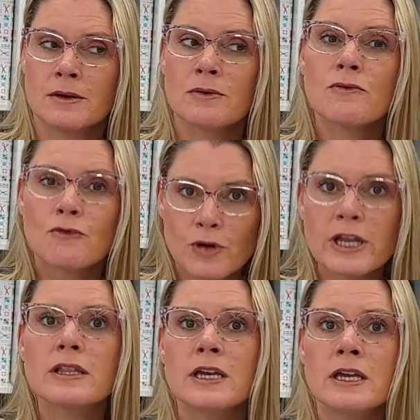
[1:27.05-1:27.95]

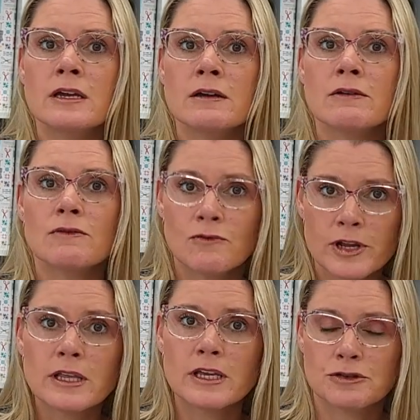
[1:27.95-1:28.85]
really
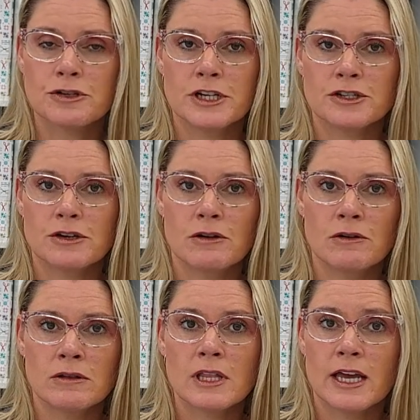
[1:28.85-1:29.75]

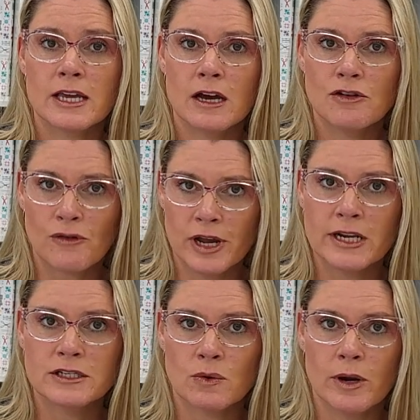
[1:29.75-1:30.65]
traditional, like a
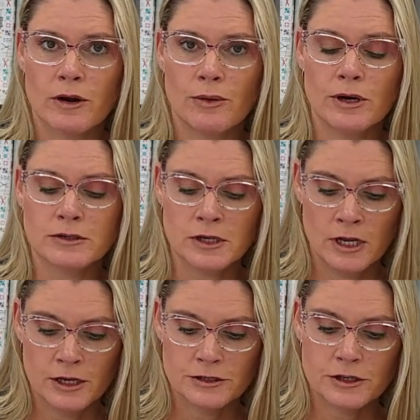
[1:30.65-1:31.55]
granny square quilt.
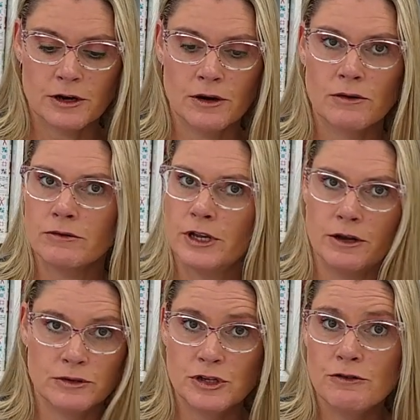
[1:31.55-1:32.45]
So,
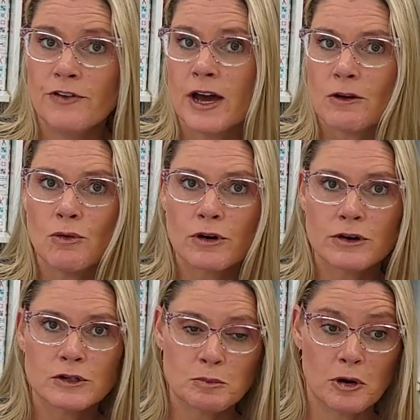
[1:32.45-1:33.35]
2 fat
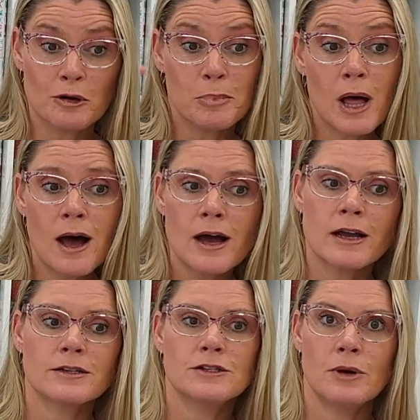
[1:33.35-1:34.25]
quarters per
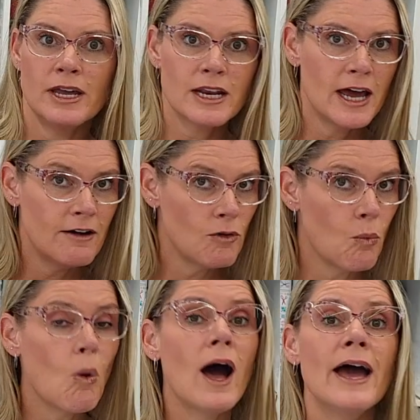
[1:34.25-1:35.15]
block, so I can have a
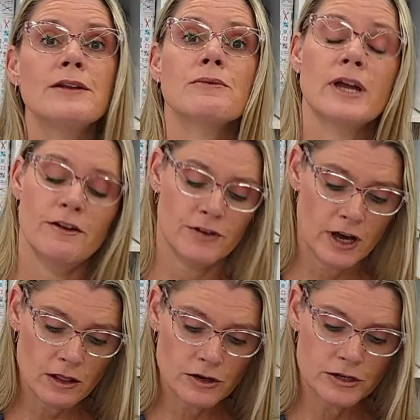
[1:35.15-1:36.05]
wide array of
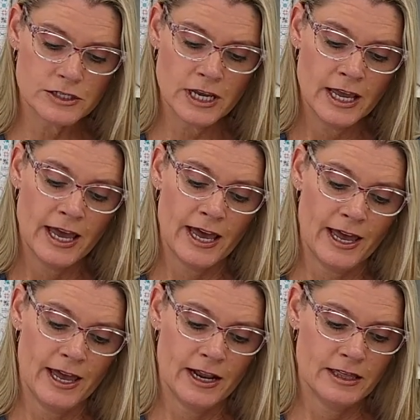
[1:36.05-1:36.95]
colors.
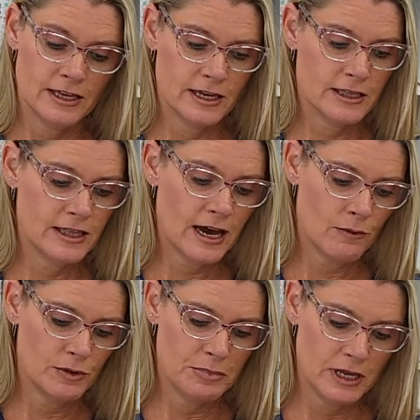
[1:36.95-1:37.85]
And I think that
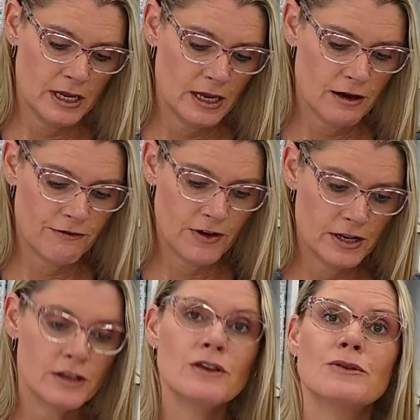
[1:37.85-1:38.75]
would be a
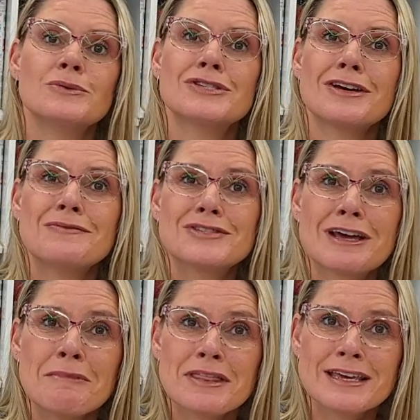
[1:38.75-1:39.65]
fun use of
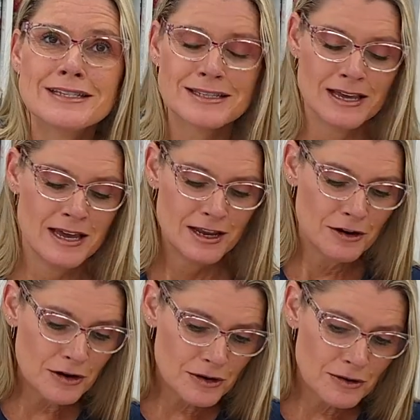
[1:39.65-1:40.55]
some of these
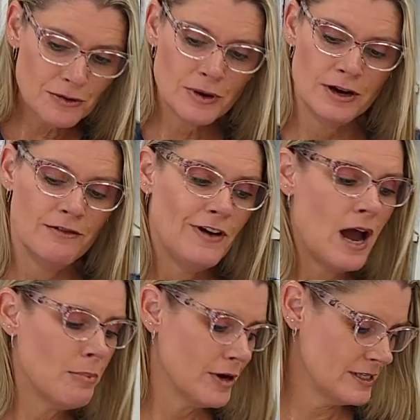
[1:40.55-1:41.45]
new
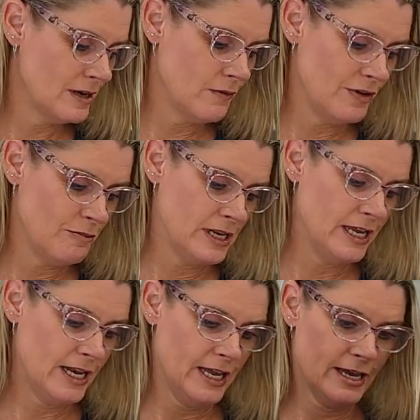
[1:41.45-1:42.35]
fabrics that we've been
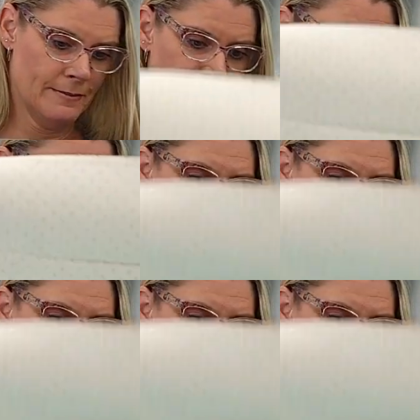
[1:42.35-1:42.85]
getting in.